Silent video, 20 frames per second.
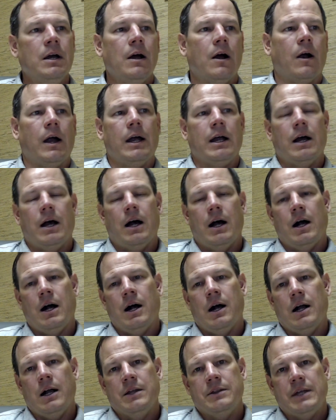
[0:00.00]
right,
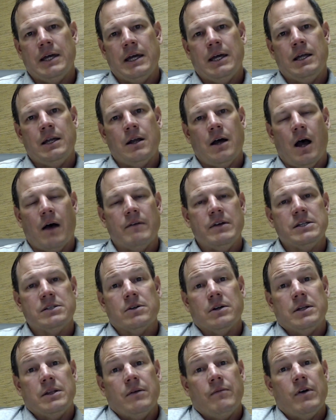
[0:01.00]
and then
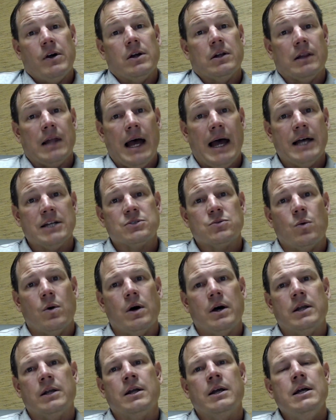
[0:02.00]
obviously the very last
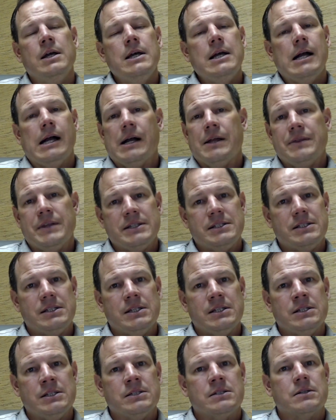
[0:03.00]
one, and this
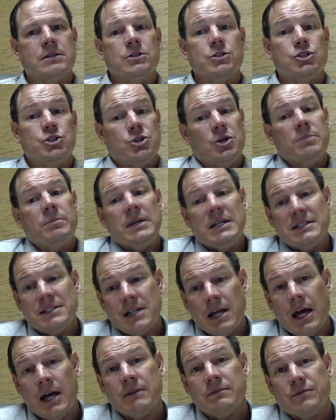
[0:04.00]
should be
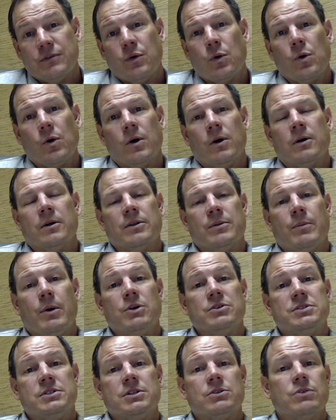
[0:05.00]
set for the
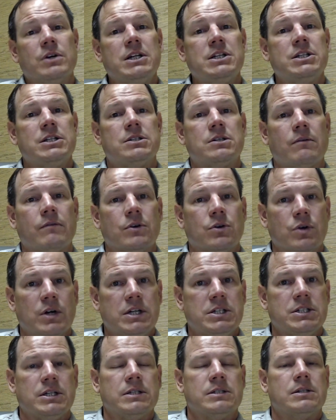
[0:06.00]
most egregious of
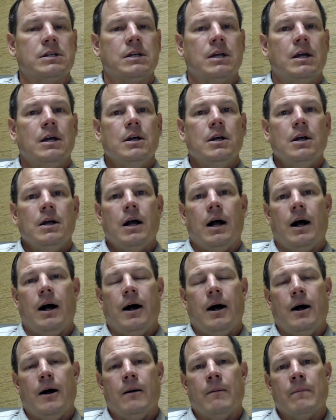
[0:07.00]
egregious
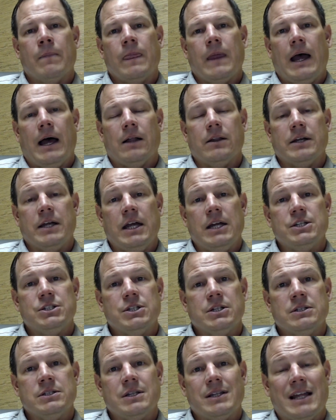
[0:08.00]

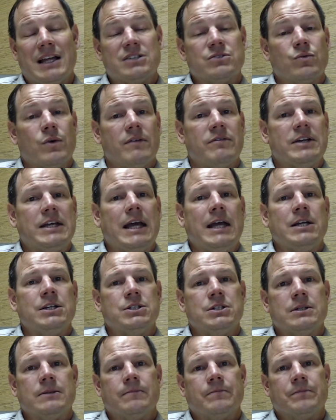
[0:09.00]
allegations, and that's a
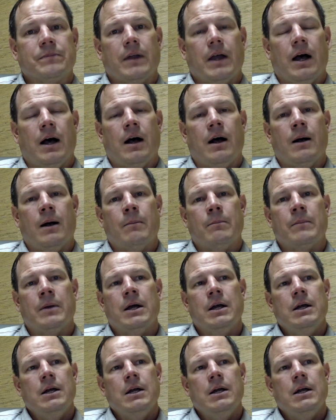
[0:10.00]
revocation. And